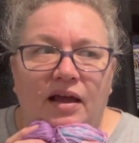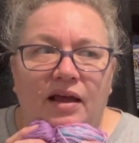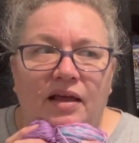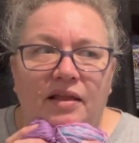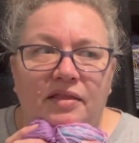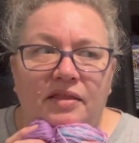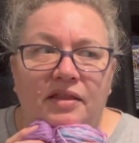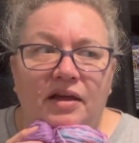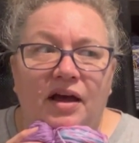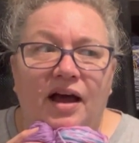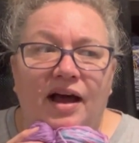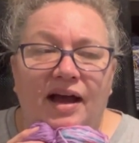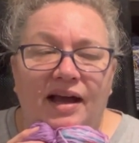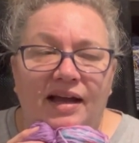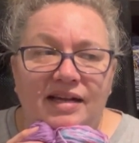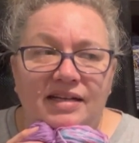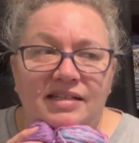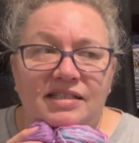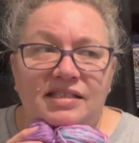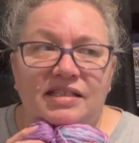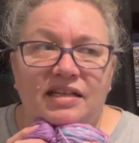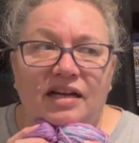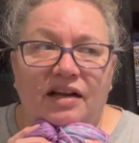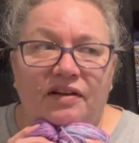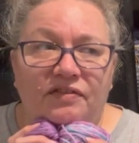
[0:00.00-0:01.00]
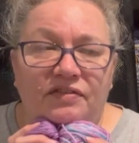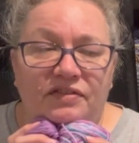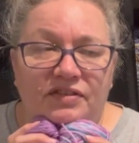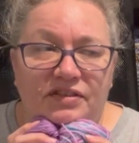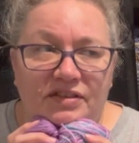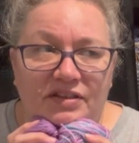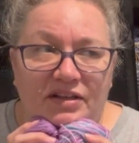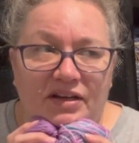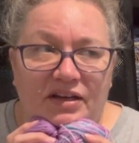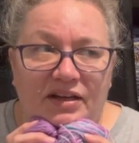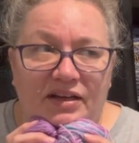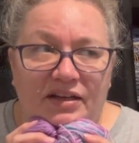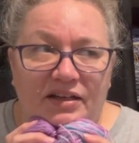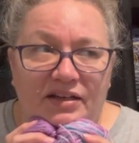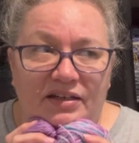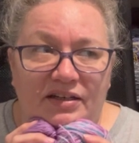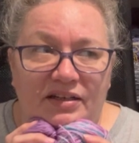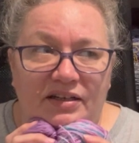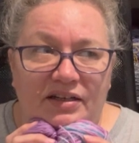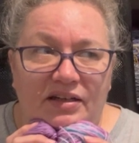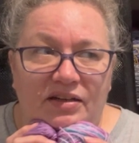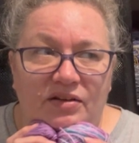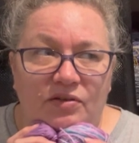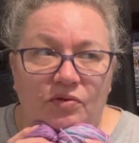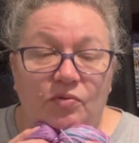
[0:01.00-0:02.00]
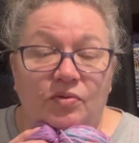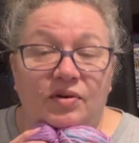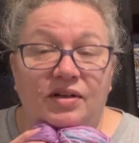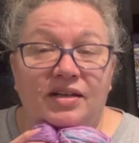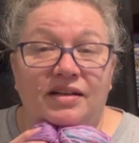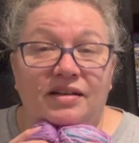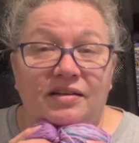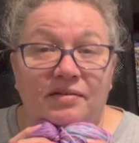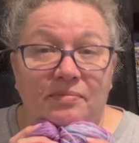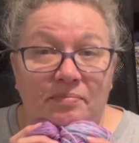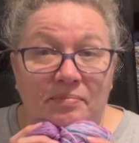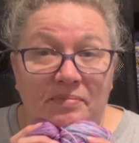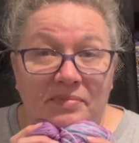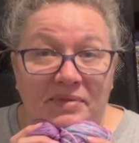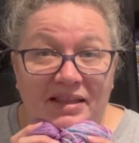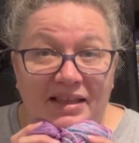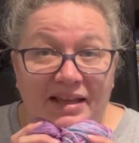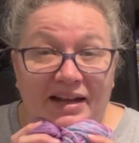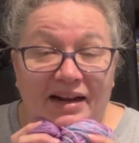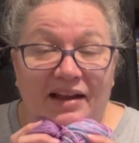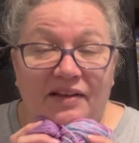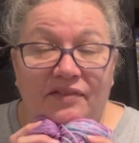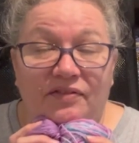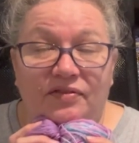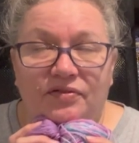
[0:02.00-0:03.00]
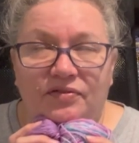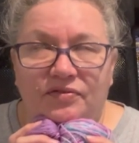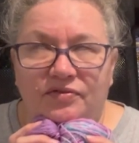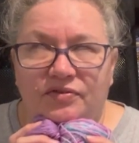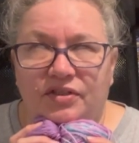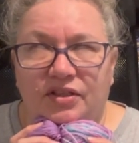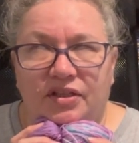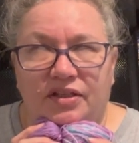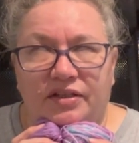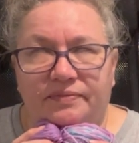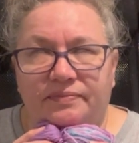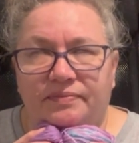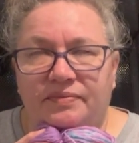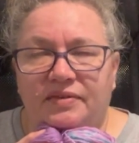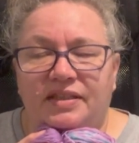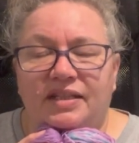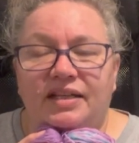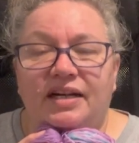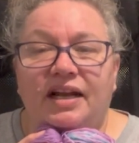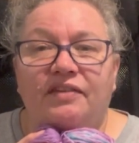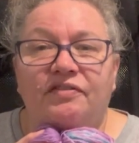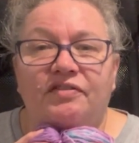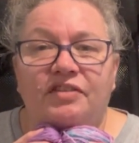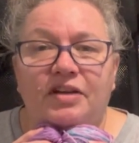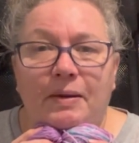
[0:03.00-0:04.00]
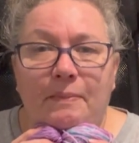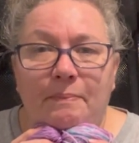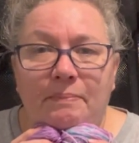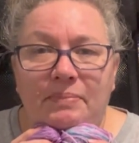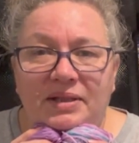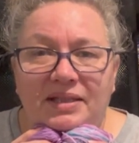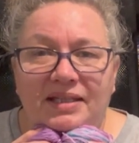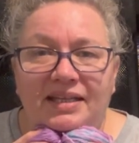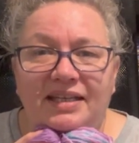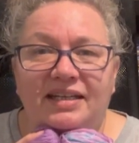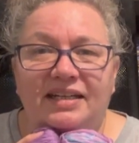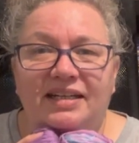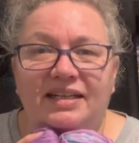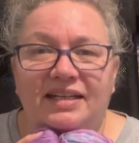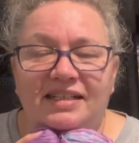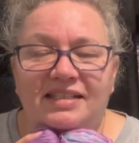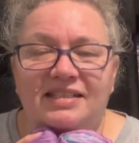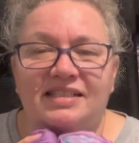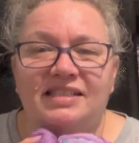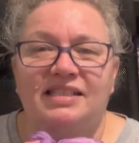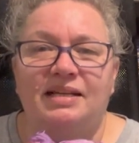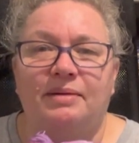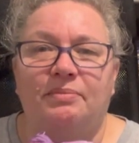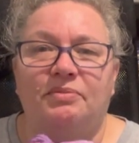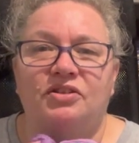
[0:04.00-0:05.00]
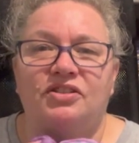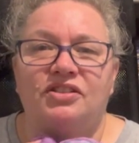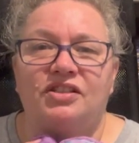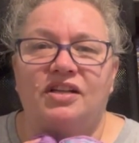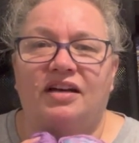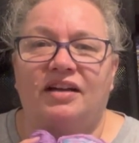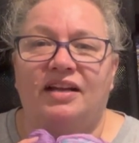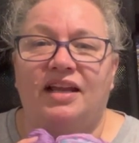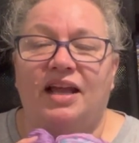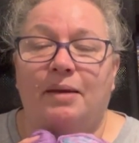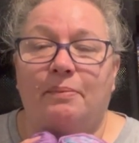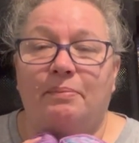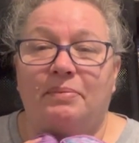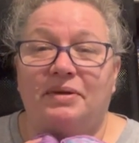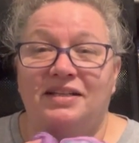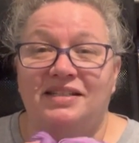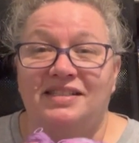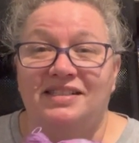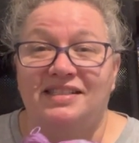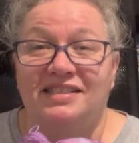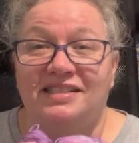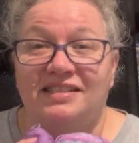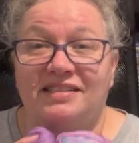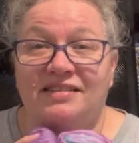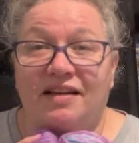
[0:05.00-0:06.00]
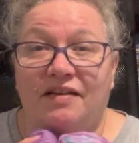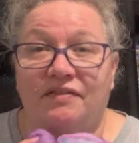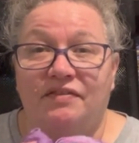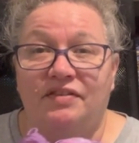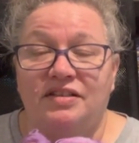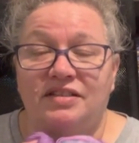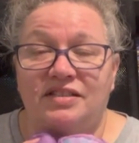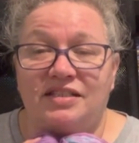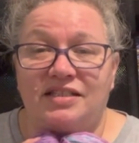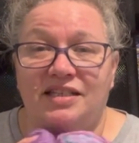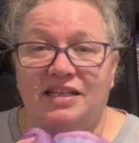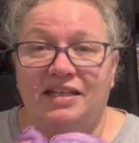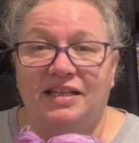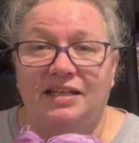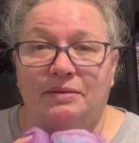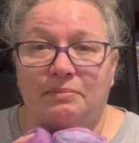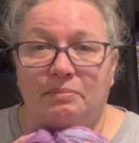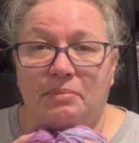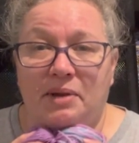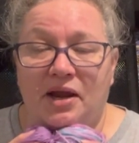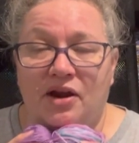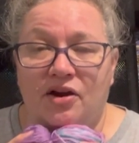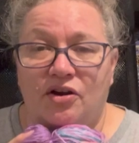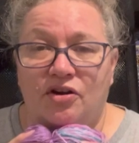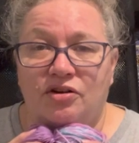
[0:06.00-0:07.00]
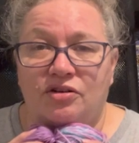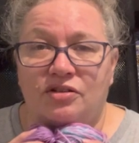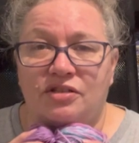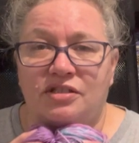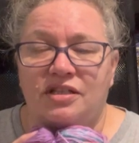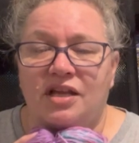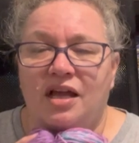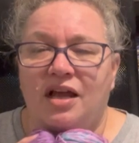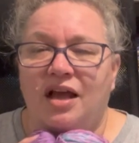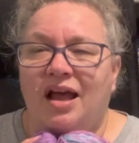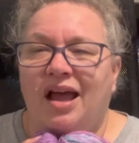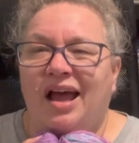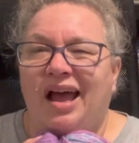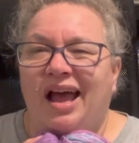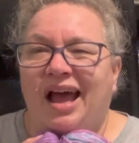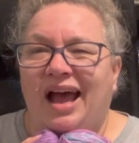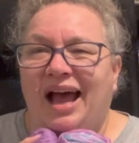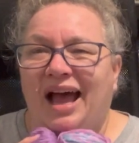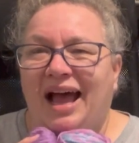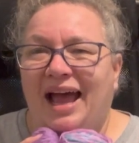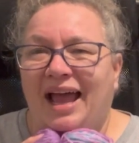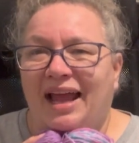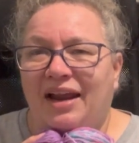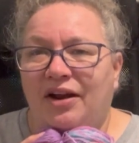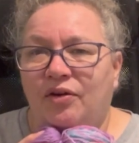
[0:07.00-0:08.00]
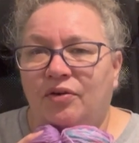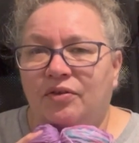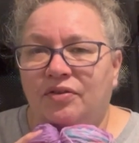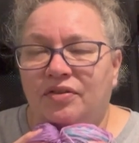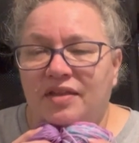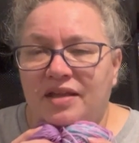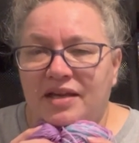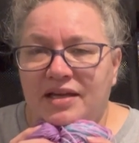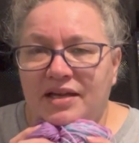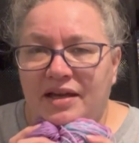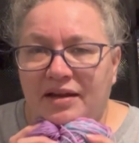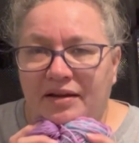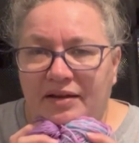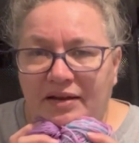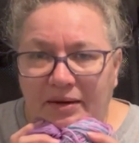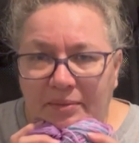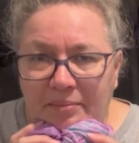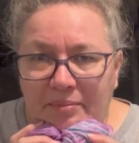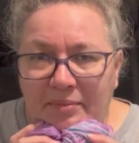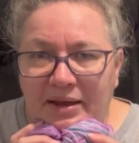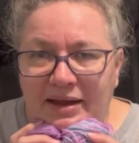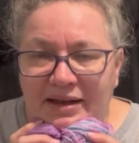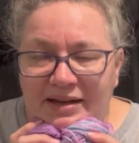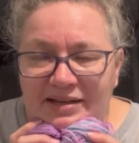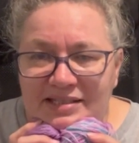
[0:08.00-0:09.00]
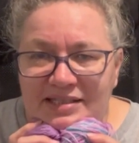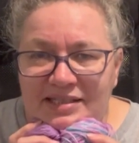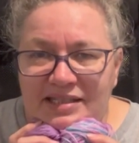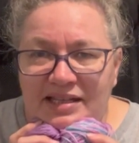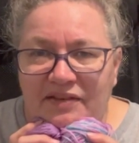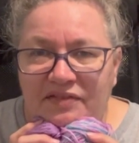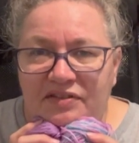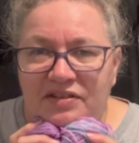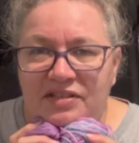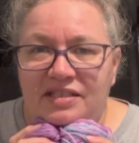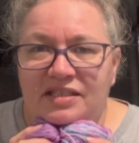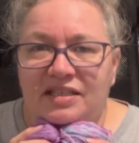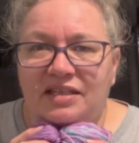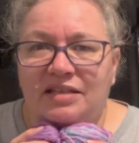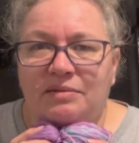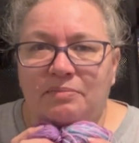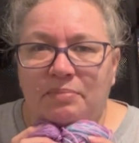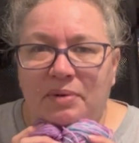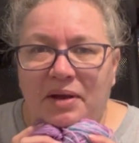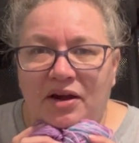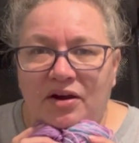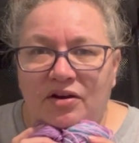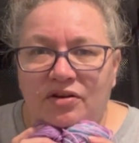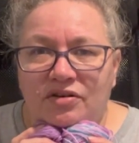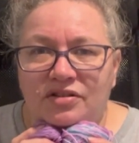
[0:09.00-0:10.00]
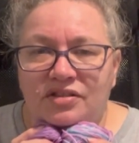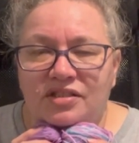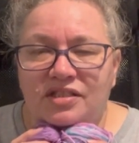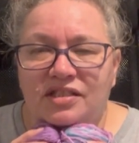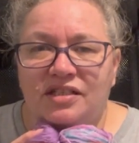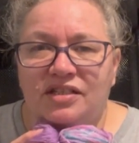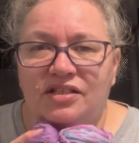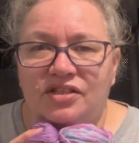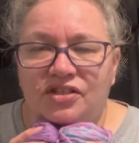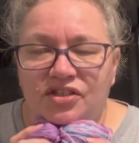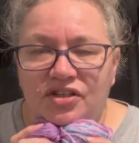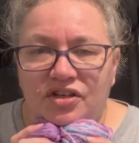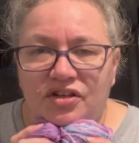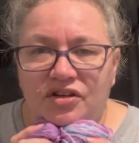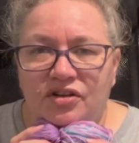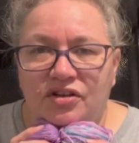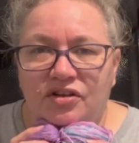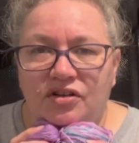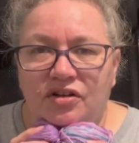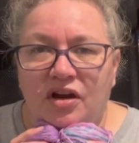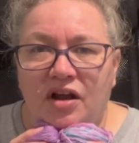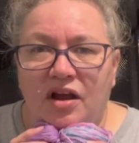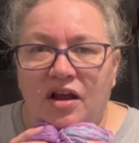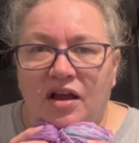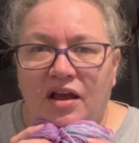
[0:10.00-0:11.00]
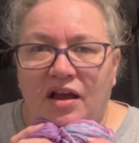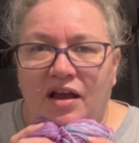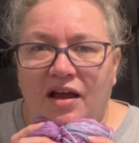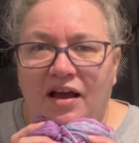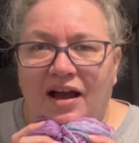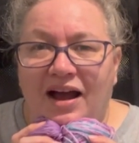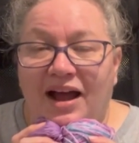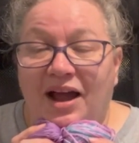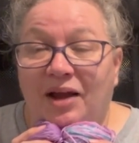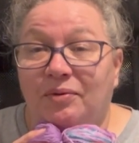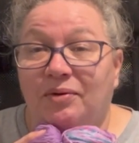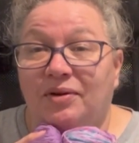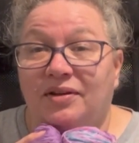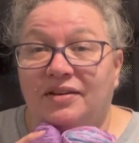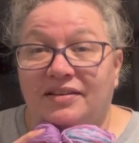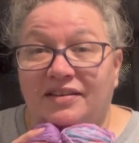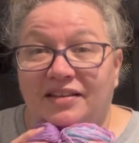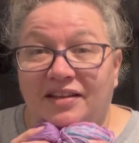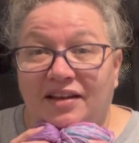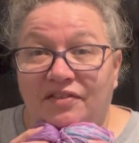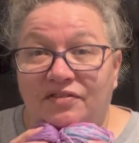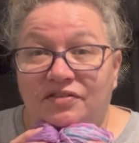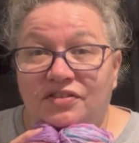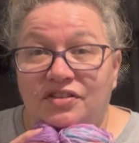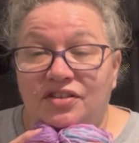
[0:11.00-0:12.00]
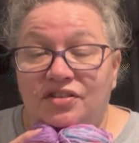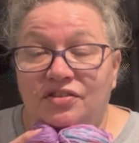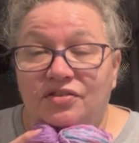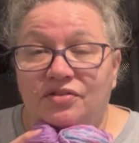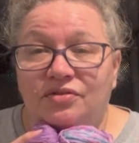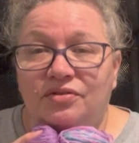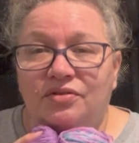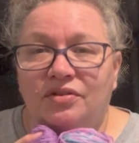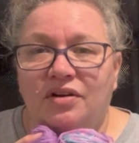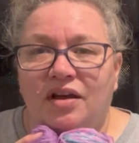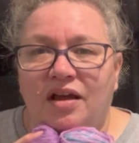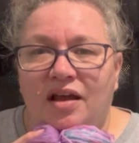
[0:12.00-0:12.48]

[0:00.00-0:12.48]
the highest that I've done, that I've completed in summer sock camp is 17 pairs. I don't think I'm going to make 17 pairs this year. I would love to,